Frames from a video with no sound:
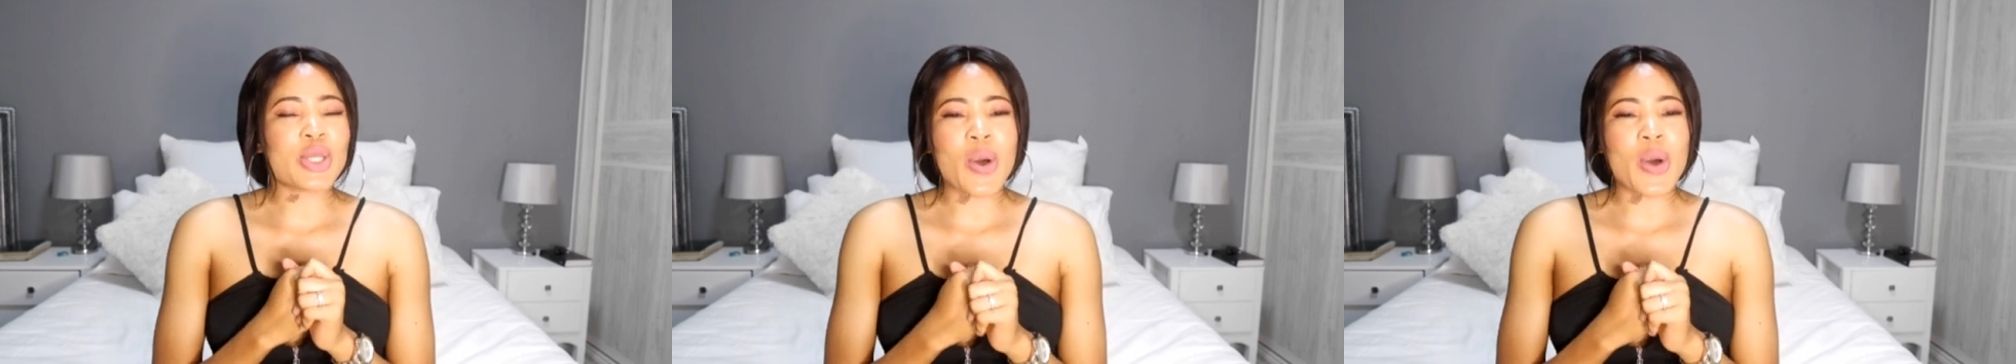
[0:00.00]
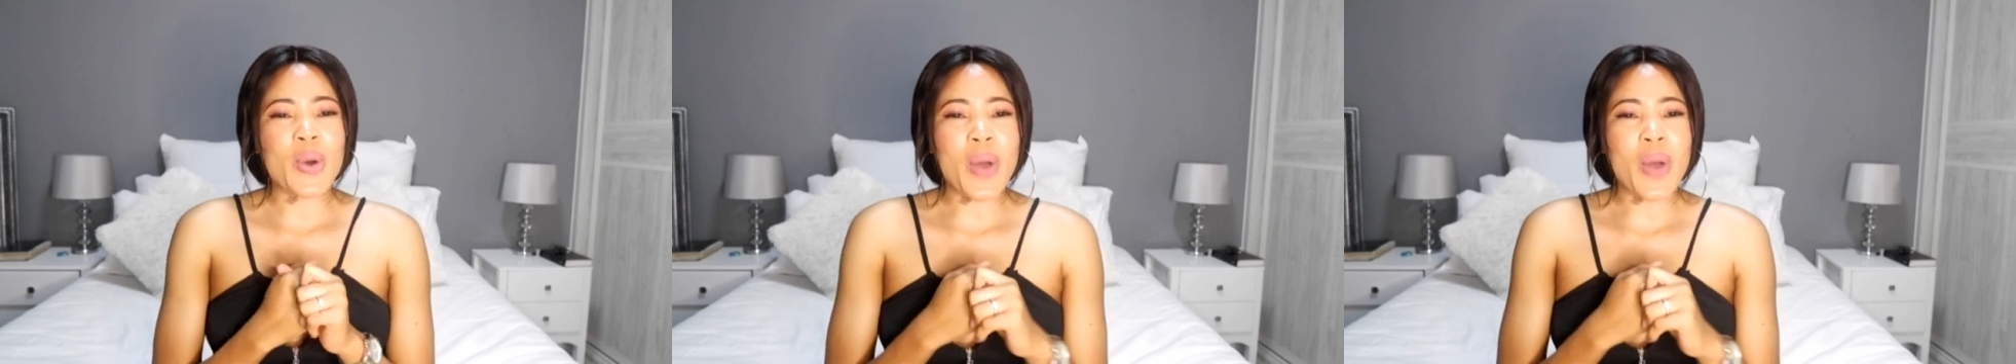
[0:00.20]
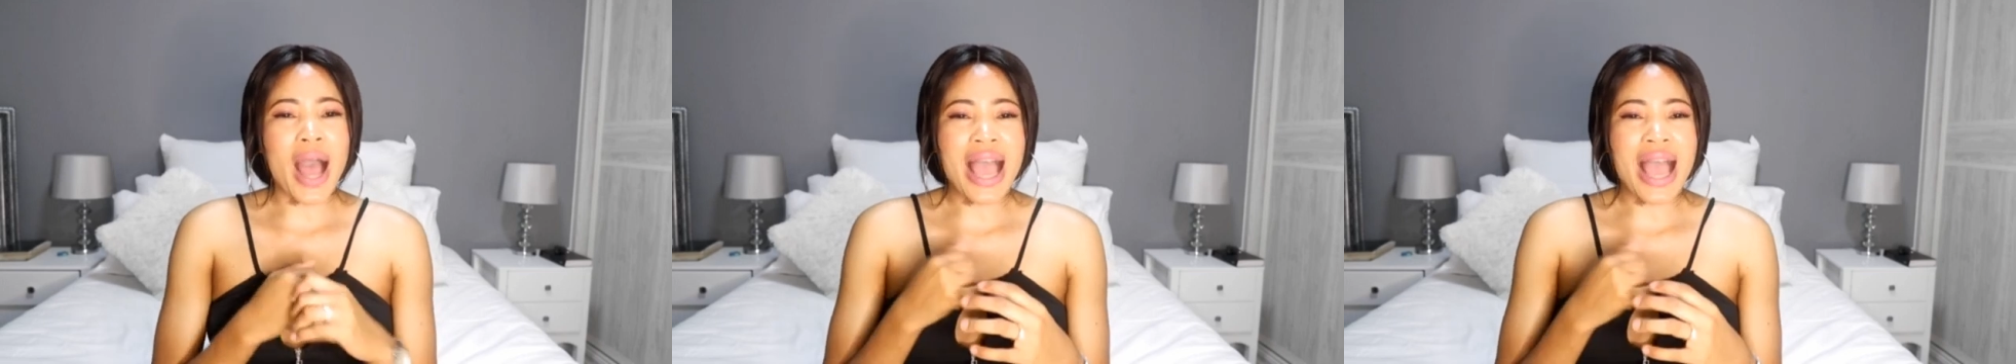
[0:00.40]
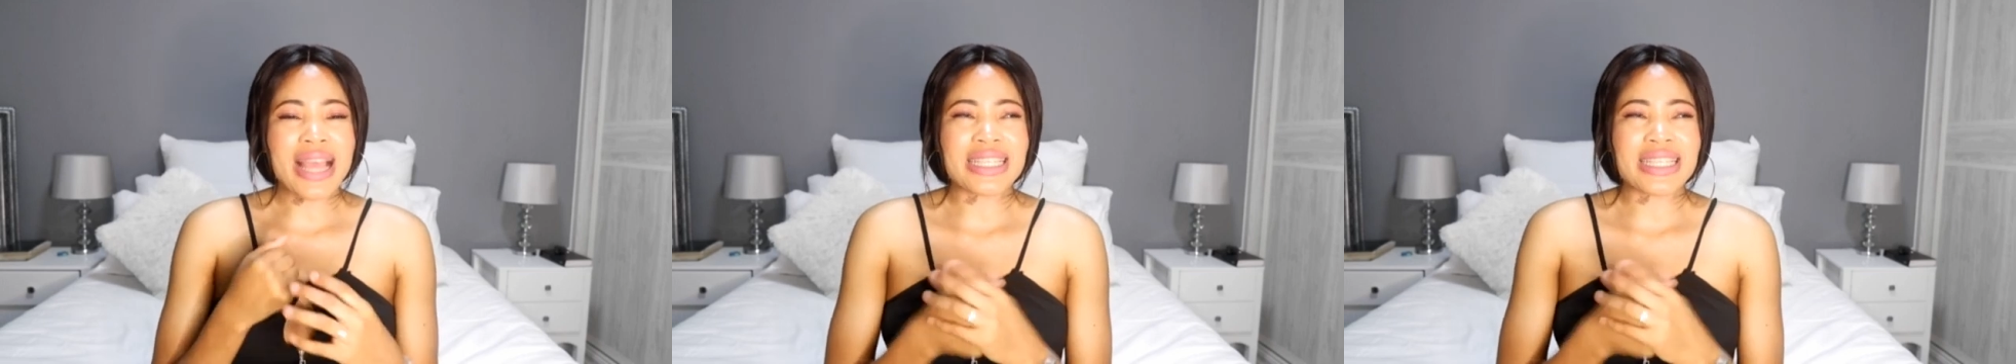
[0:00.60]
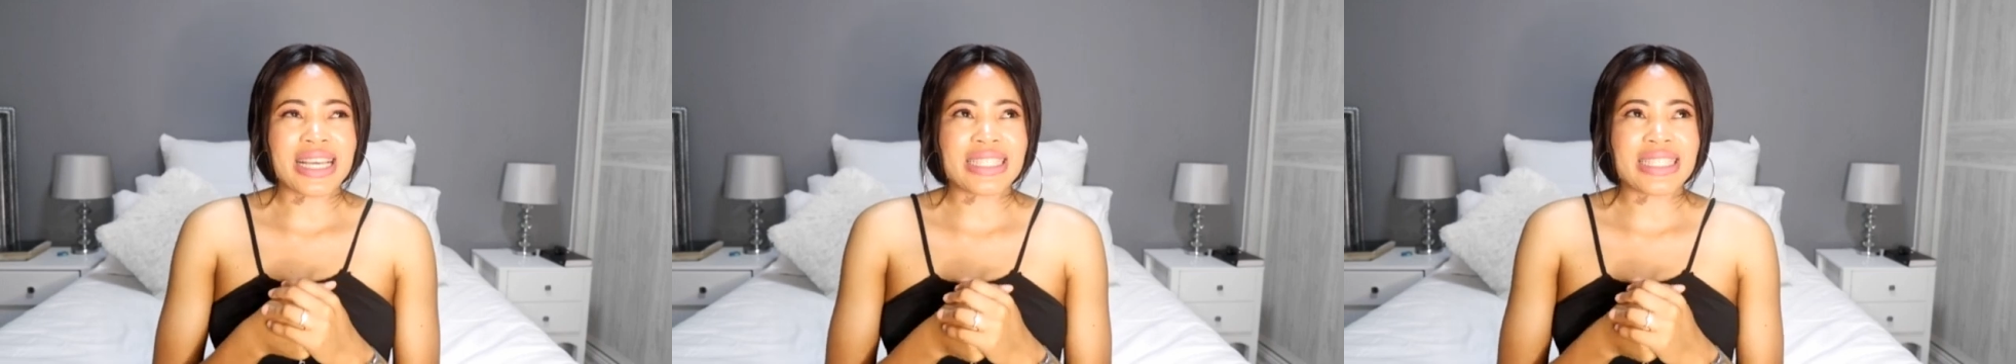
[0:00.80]
So
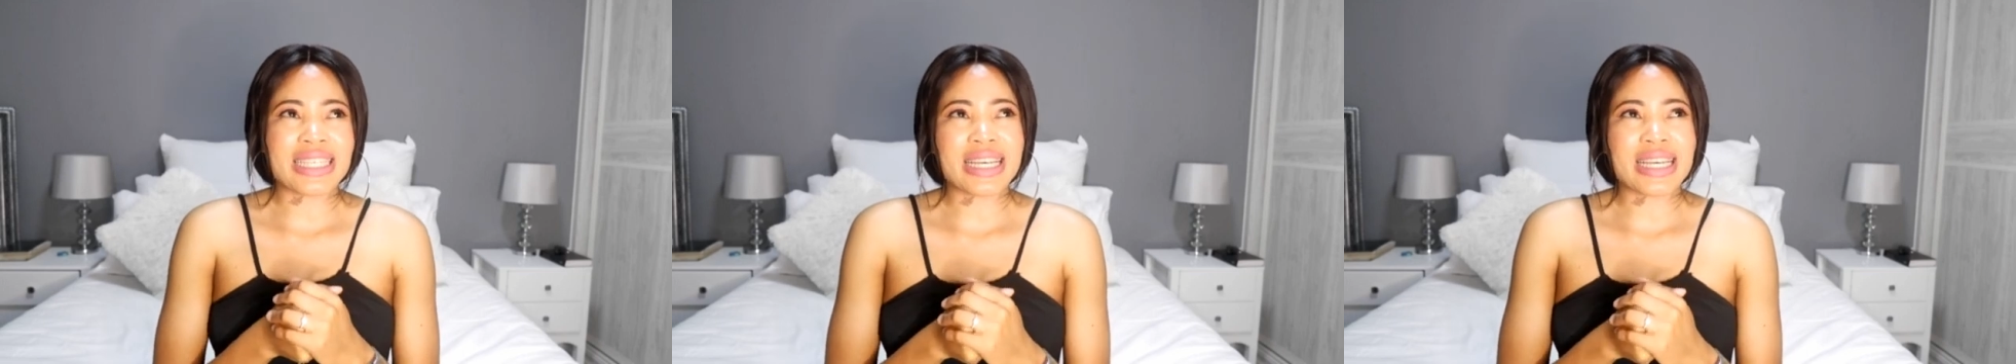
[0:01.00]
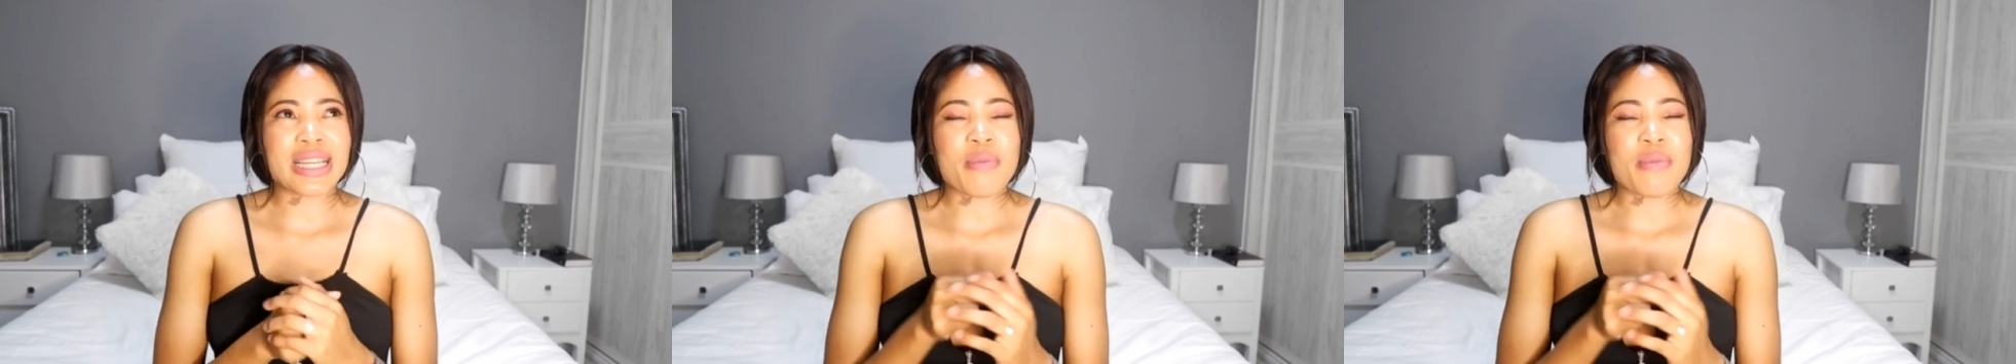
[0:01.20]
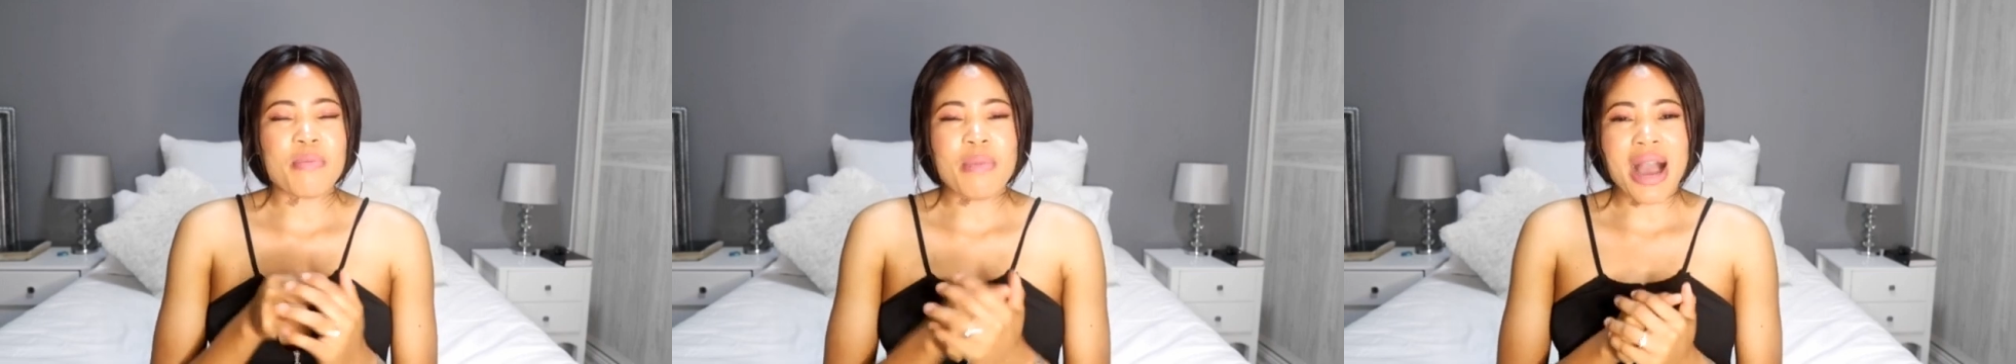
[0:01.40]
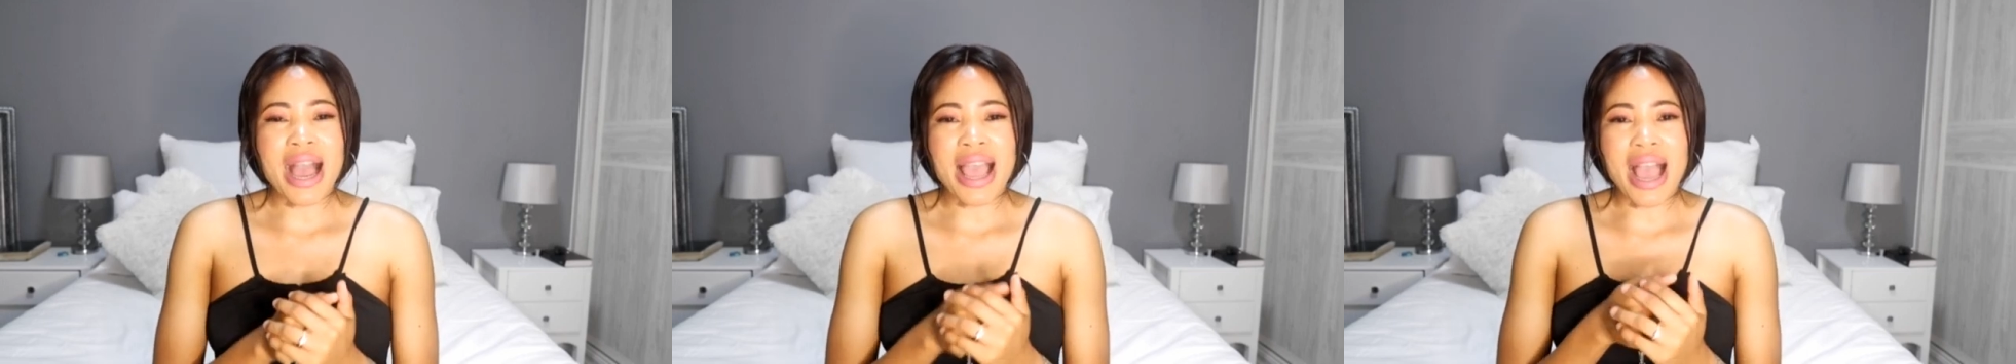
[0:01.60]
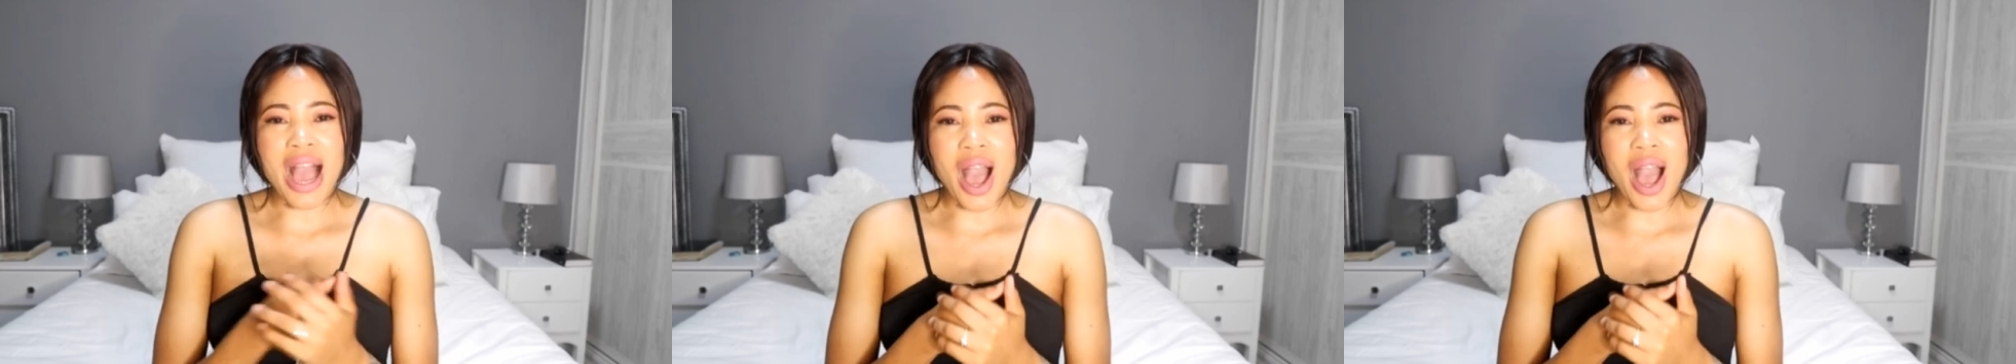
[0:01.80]
I dated my